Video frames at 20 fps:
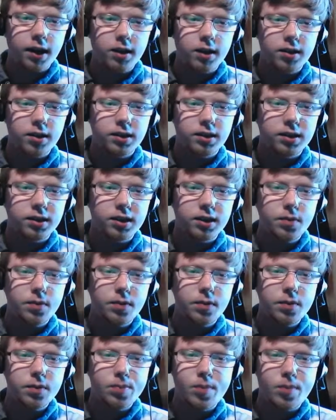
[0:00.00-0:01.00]
a similar
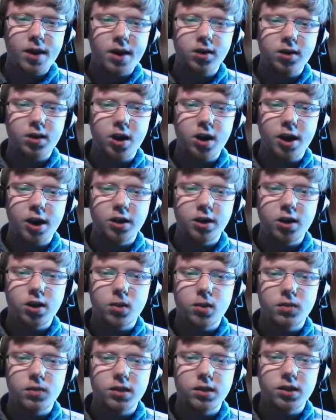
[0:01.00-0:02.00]
measure, I
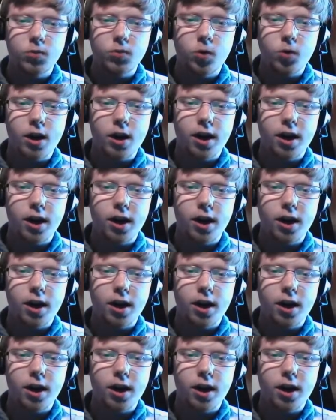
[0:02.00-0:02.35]
don't see why